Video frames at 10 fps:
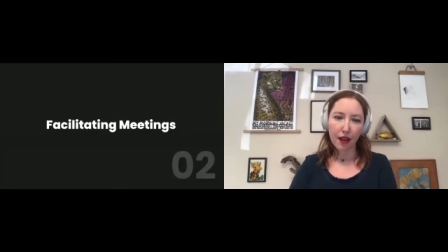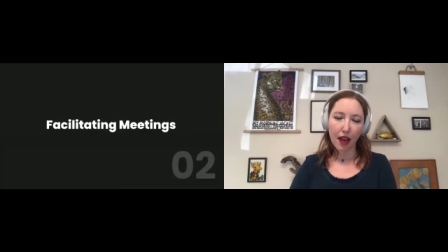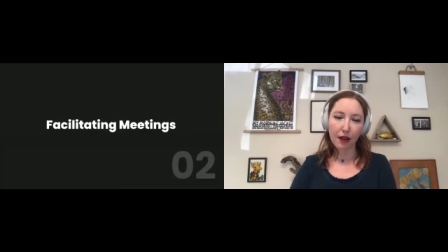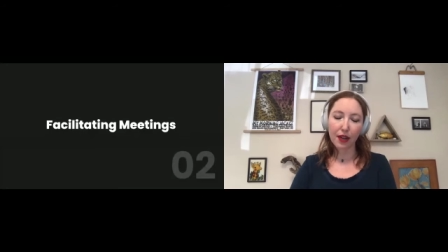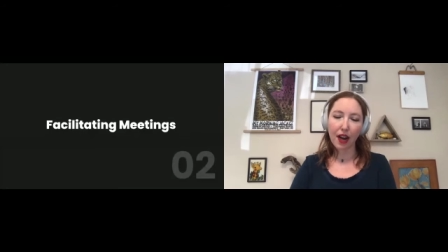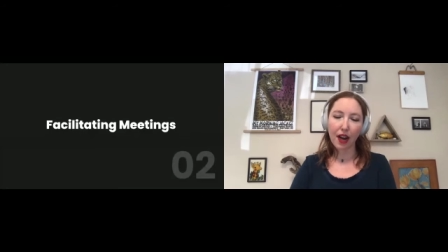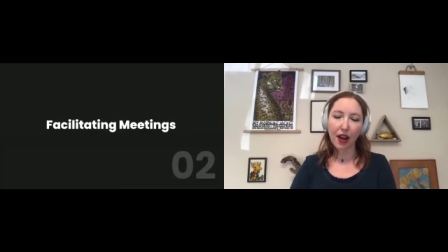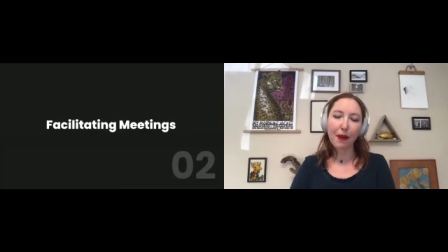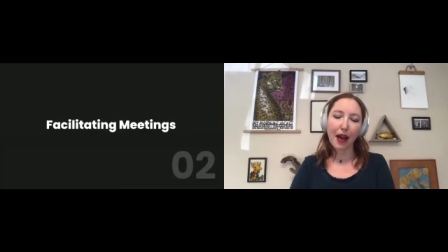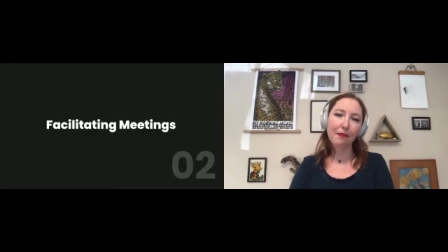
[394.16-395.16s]
And when
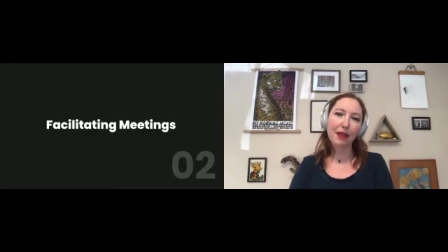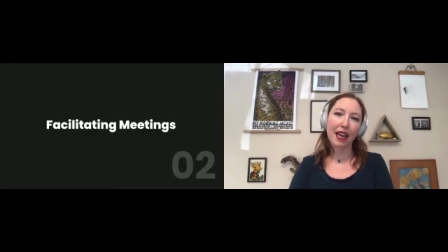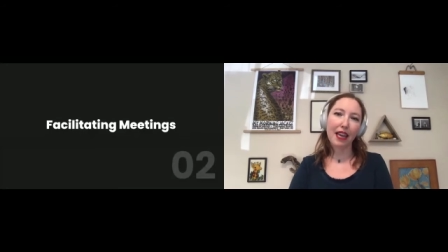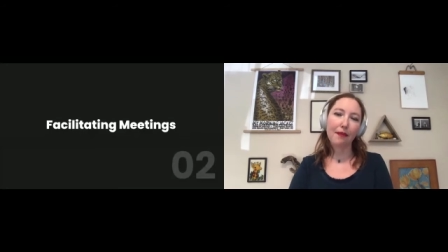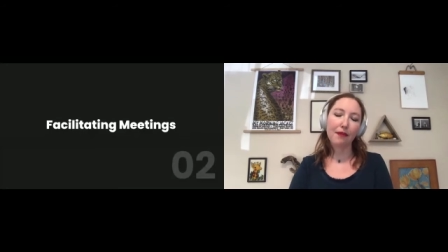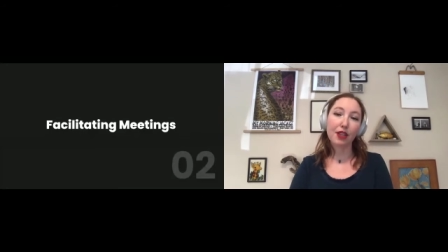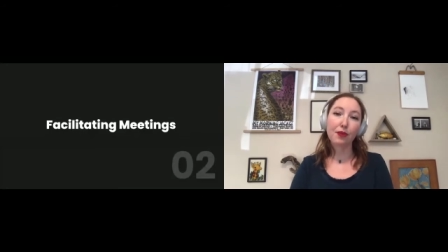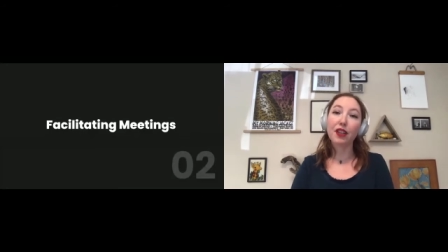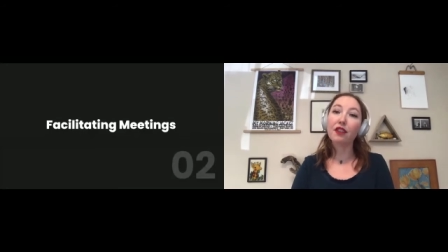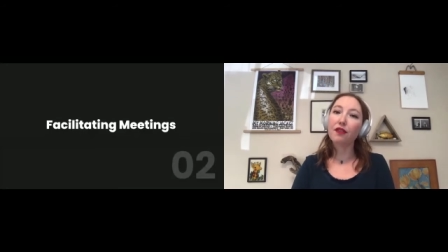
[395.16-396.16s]
Occupy became
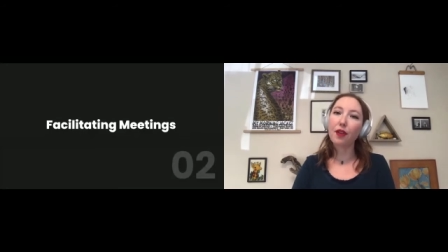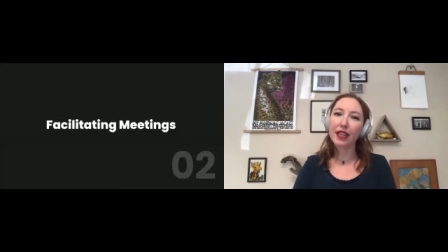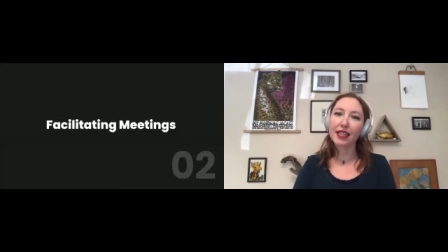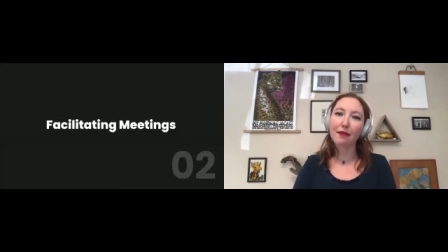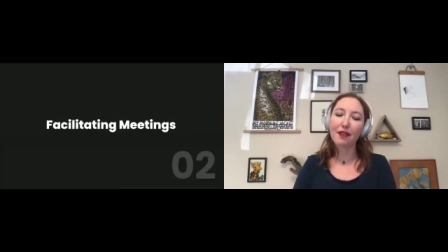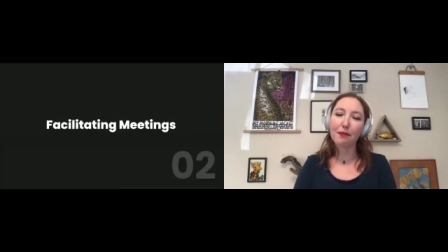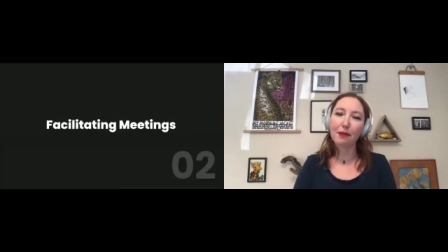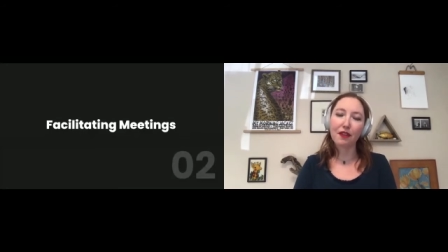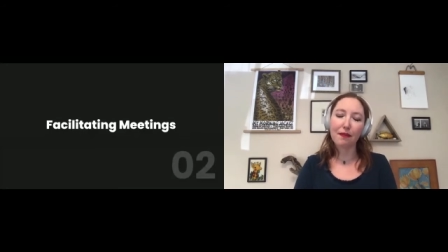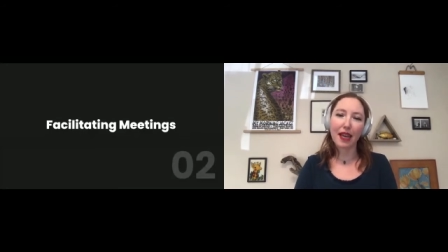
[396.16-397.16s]
this real force of a
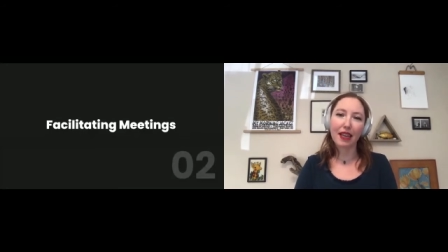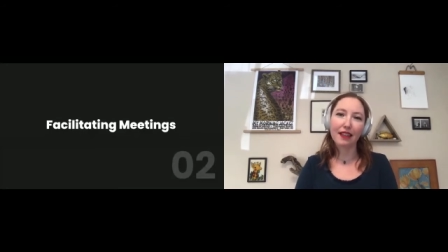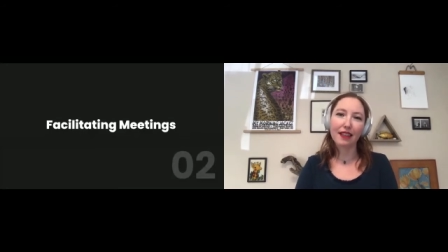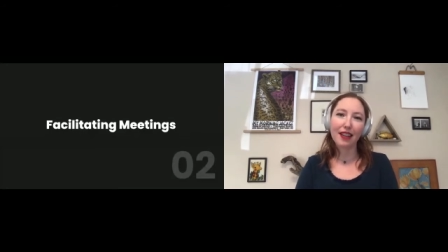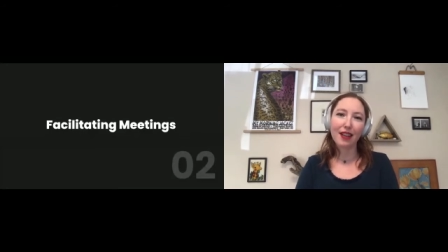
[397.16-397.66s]
movement,